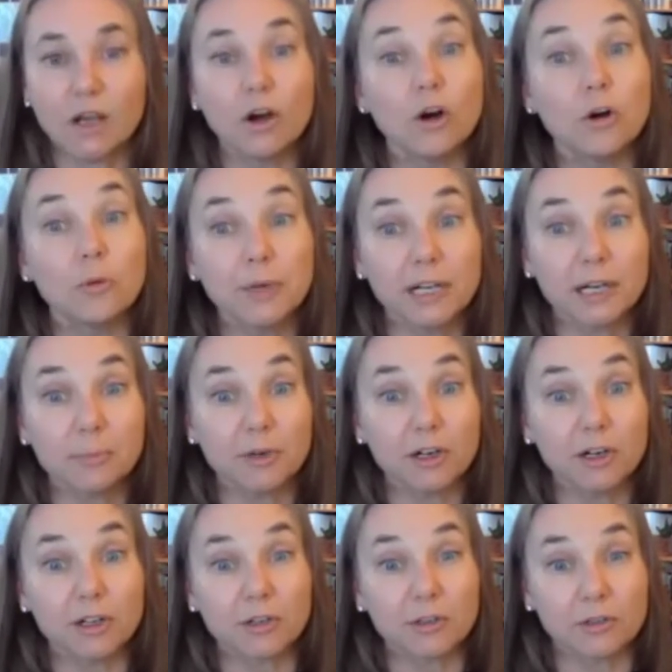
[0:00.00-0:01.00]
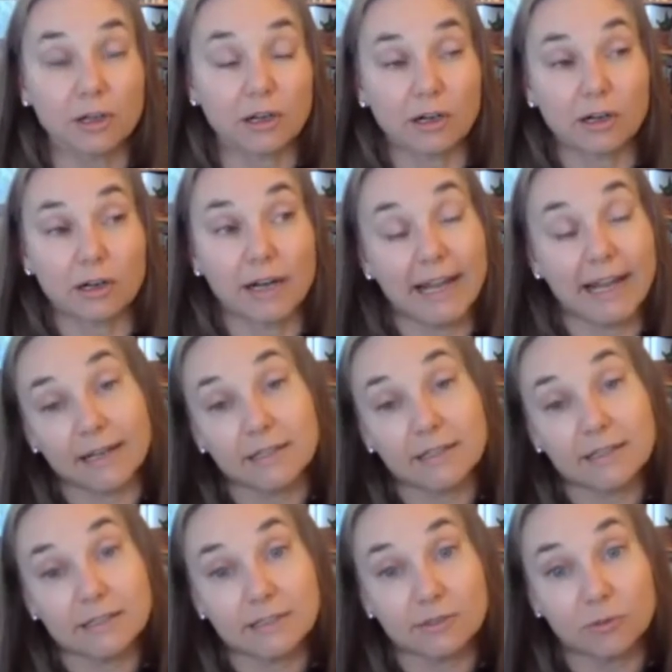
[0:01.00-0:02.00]
open up our
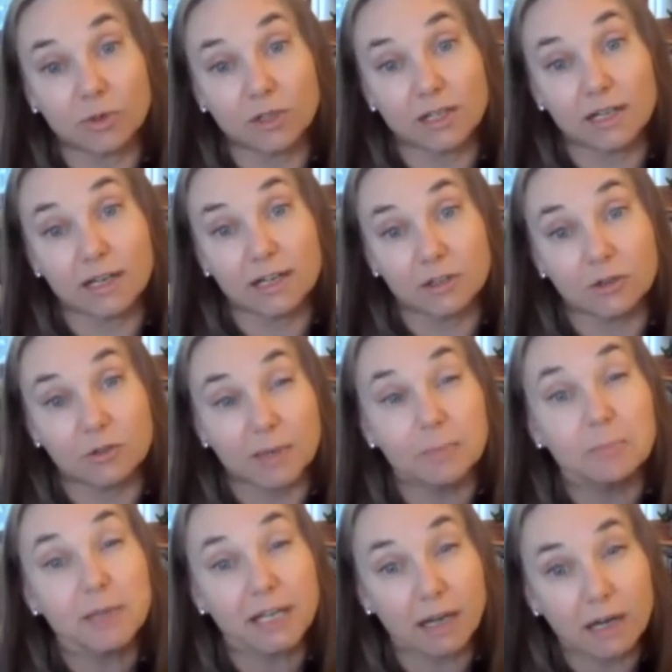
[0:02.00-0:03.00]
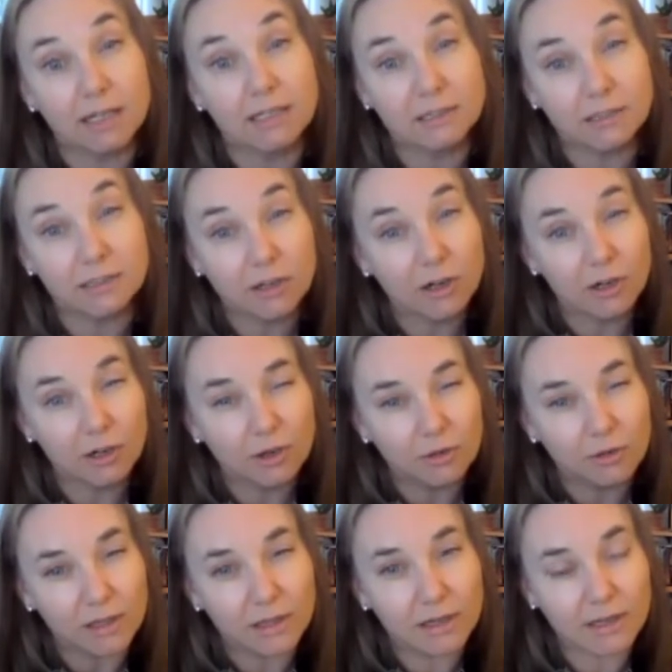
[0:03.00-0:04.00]
hands so we're not gripping onto our
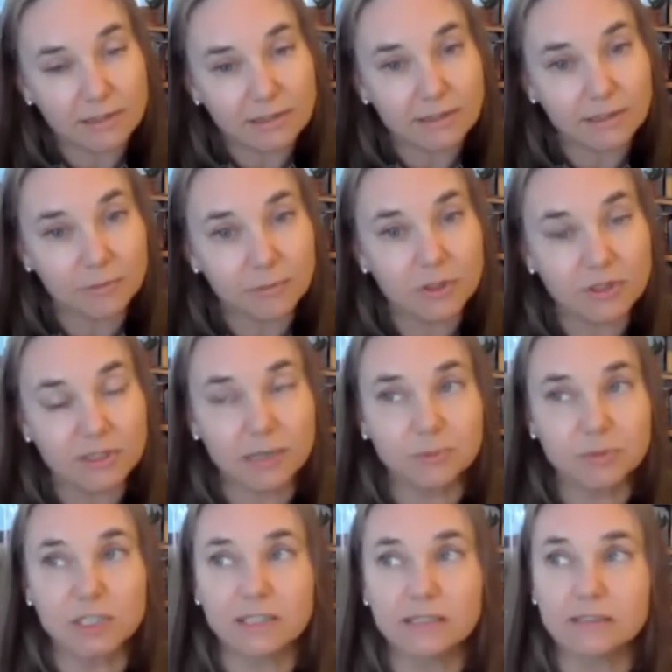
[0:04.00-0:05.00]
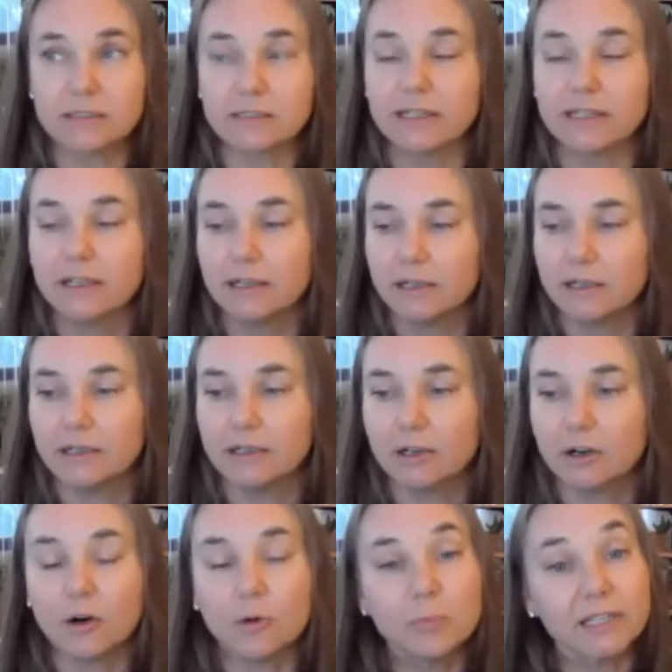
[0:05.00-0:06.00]
own thoughts and perceptions,
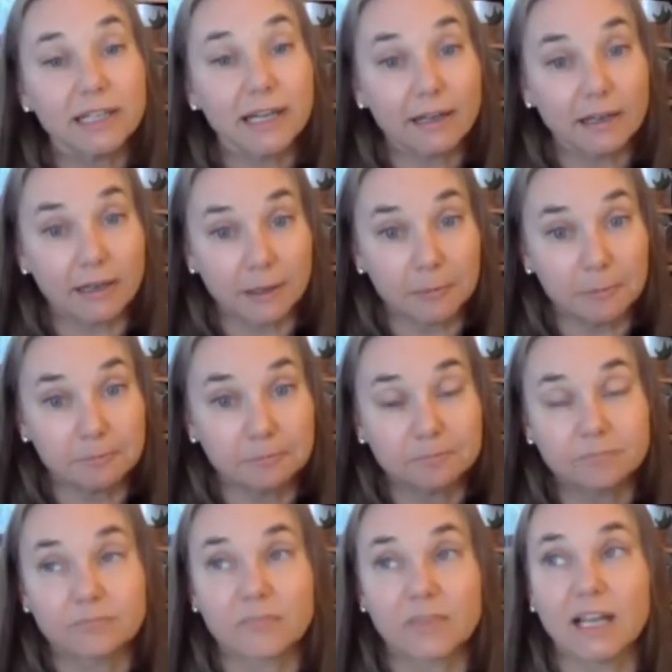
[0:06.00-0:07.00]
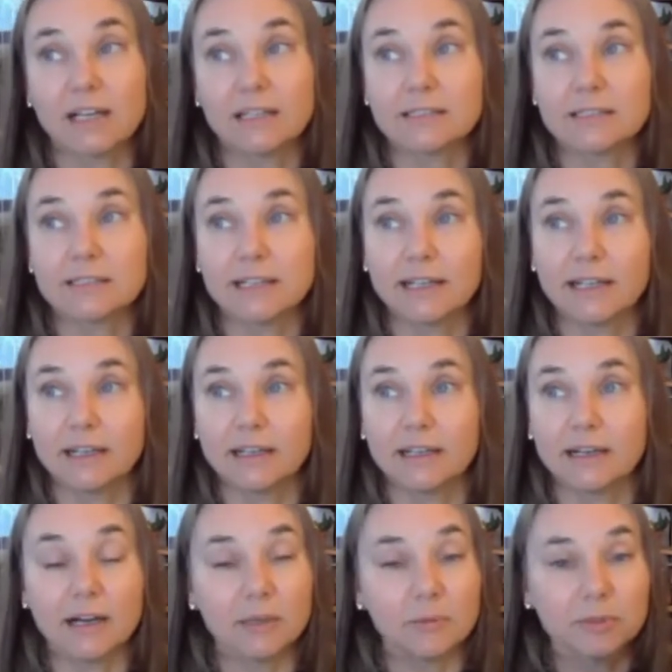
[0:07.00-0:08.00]
open that up and say,
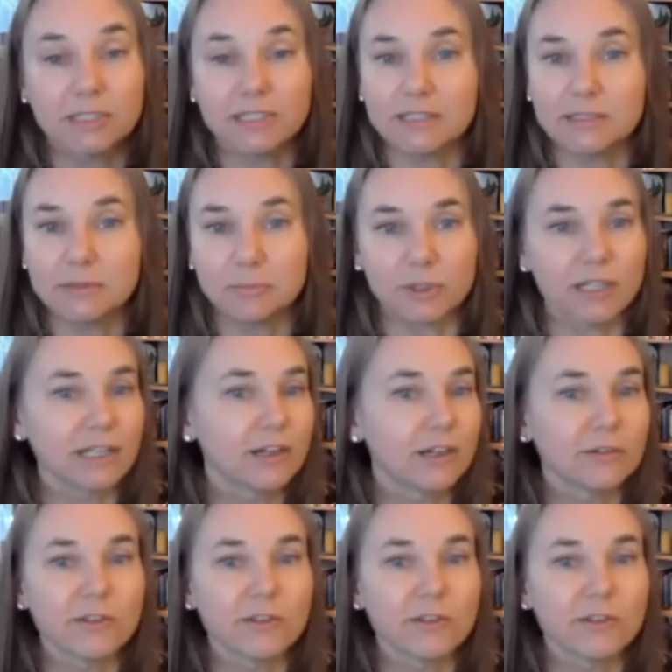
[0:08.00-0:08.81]
God, please bring your